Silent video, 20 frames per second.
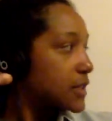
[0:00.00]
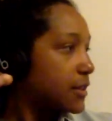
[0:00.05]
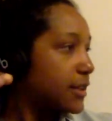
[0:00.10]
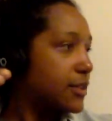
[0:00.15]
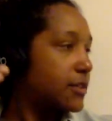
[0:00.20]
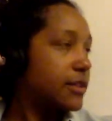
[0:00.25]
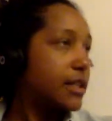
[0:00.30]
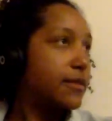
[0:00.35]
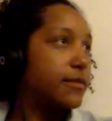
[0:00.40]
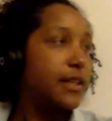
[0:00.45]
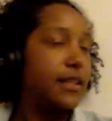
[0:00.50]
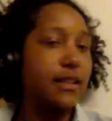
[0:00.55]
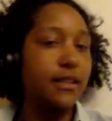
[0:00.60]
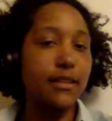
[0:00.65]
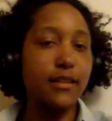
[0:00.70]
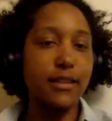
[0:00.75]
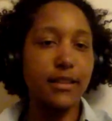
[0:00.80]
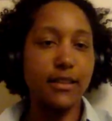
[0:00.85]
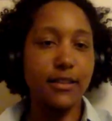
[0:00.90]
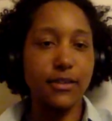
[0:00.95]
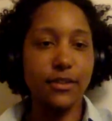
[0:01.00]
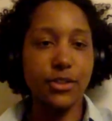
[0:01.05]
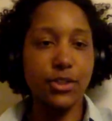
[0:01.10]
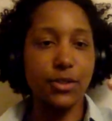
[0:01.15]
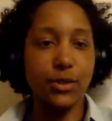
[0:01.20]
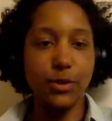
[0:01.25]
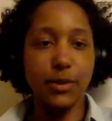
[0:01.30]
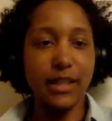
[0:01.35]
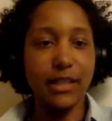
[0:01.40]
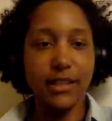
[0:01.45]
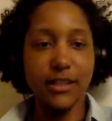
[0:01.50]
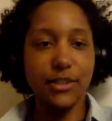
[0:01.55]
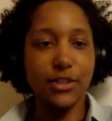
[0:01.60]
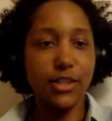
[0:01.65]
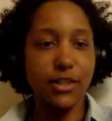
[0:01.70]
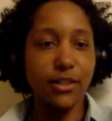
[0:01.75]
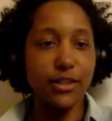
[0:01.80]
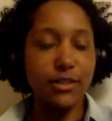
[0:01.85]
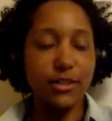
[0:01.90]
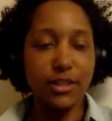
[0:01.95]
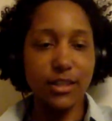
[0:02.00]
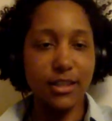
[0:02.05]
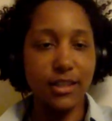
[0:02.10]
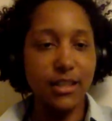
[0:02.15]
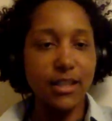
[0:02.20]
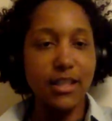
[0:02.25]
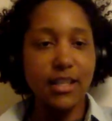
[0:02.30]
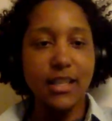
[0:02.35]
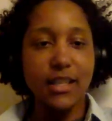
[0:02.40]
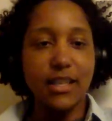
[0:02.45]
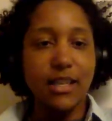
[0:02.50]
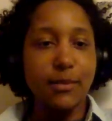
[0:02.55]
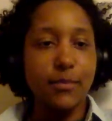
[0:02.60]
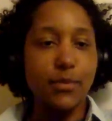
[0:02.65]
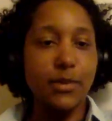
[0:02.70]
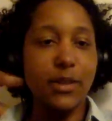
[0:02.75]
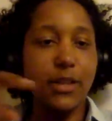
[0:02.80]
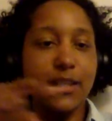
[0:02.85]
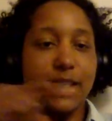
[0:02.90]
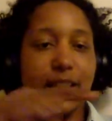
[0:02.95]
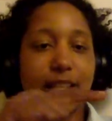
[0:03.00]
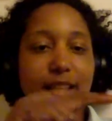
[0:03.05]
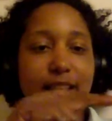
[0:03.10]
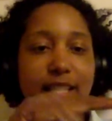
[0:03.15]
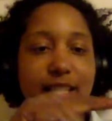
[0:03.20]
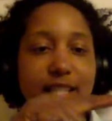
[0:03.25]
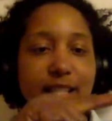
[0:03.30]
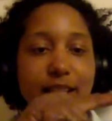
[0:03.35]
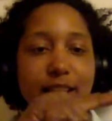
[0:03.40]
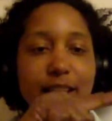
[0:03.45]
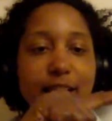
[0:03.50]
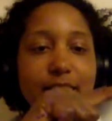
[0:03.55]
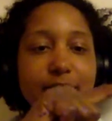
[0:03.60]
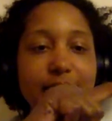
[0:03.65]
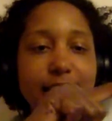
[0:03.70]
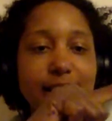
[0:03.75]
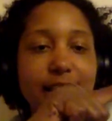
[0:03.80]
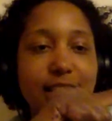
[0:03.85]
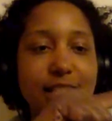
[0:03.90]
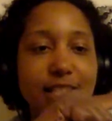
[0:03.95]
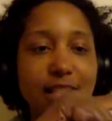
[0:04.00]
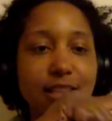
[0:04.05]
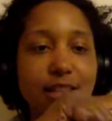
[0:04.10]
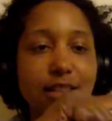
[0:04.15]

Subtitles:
I don't have anything here to show you any geology, but there's like these, they're like these